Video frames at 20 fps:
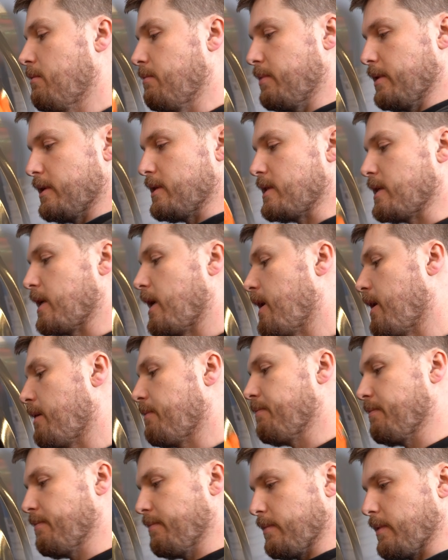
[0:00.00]
But
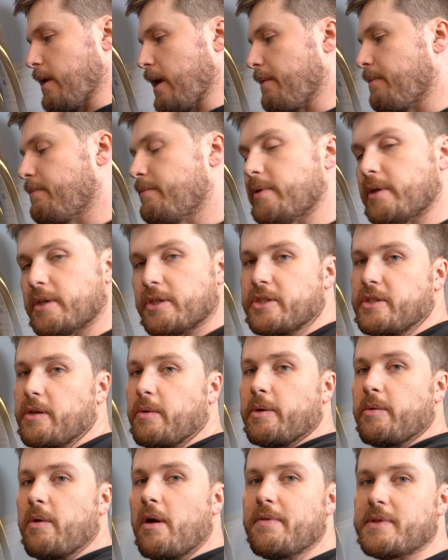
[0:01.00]
yeah, I just
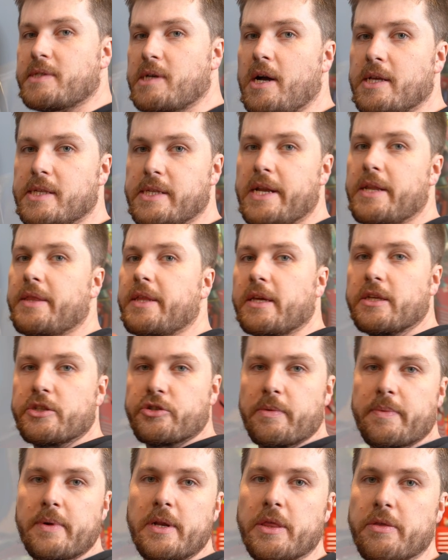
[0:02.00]
don't want to over tighten anything and
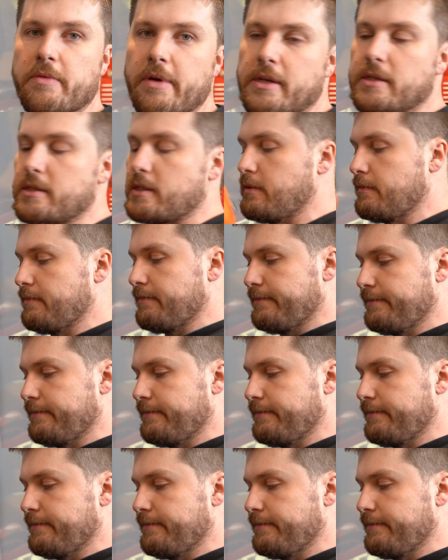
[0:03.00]
strip any threads.